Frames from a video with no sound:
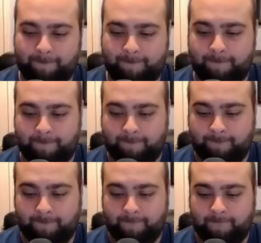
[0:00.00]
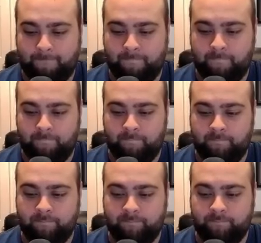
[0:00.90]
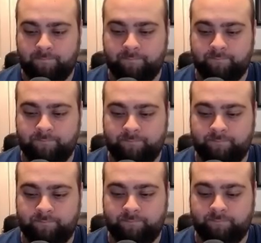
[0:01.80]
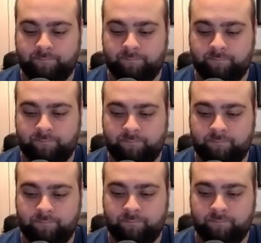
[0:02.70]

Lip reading: (silent)